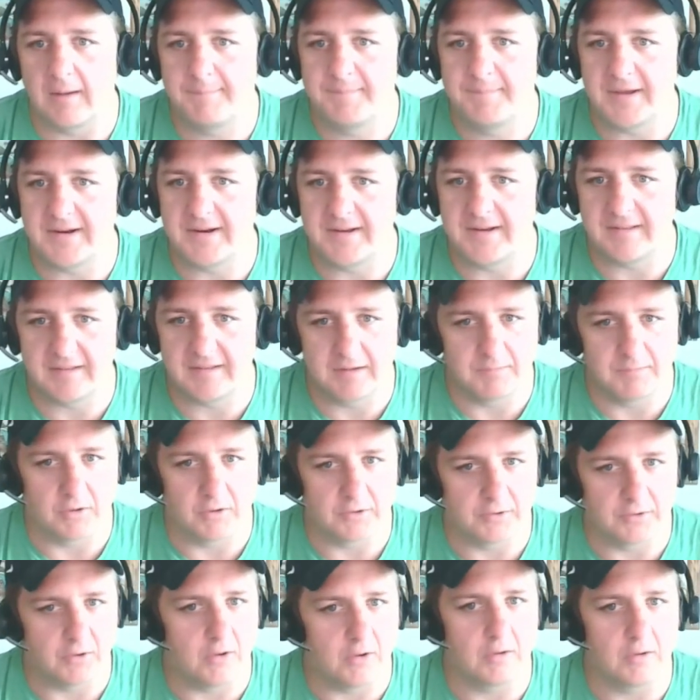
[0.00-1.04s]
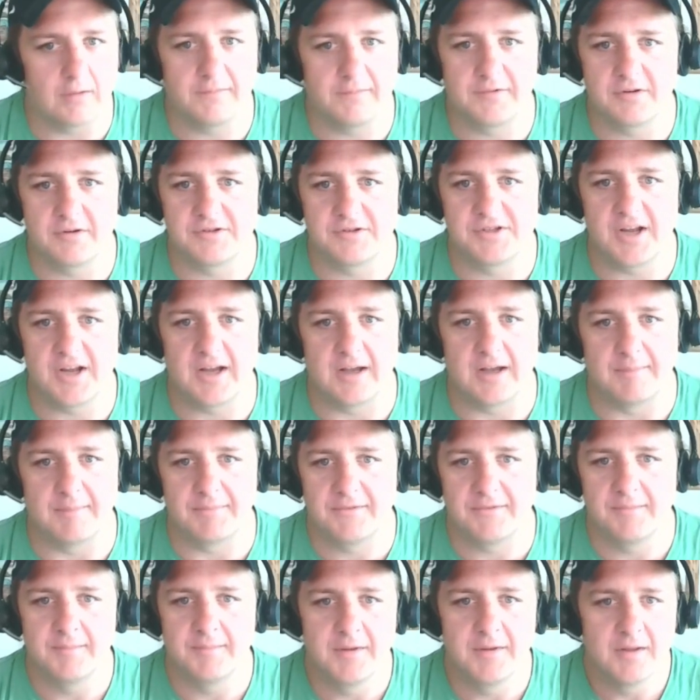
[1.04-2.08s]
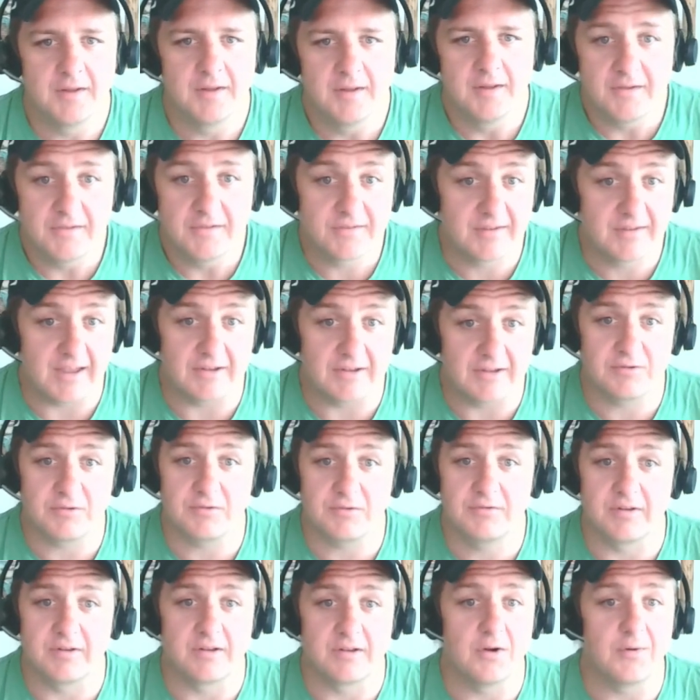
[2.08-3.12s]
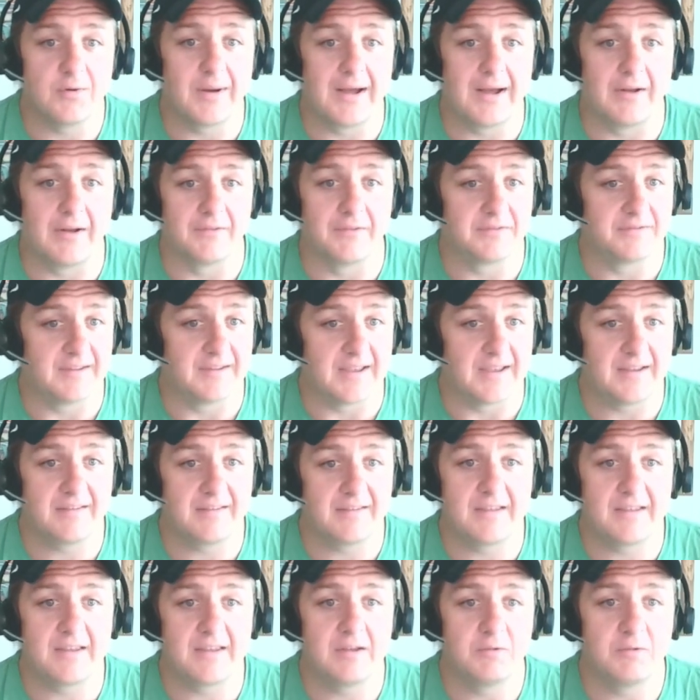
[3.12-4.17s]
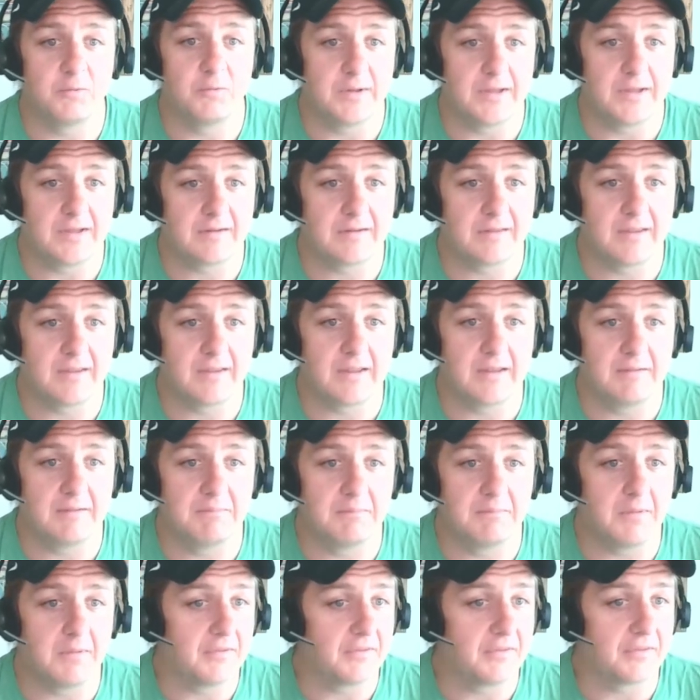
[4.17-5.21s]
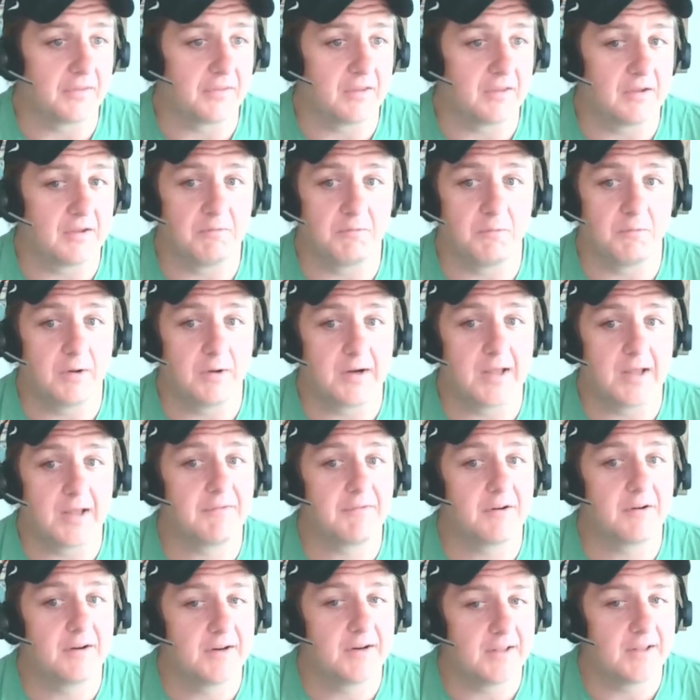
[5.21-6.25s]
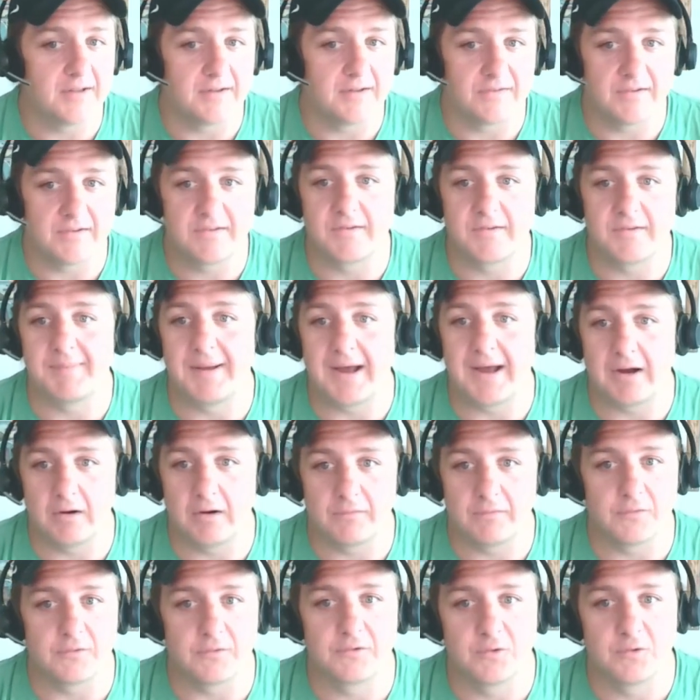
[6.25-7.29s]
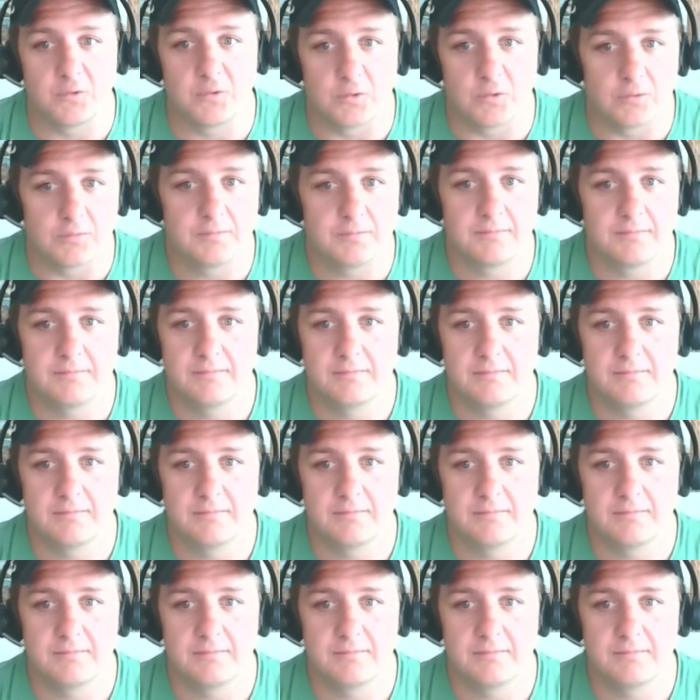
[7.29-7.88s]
updating them on all of their jobs, scheduled to go out daily, weekly, monthly, whatever it is, it's a powerful tool.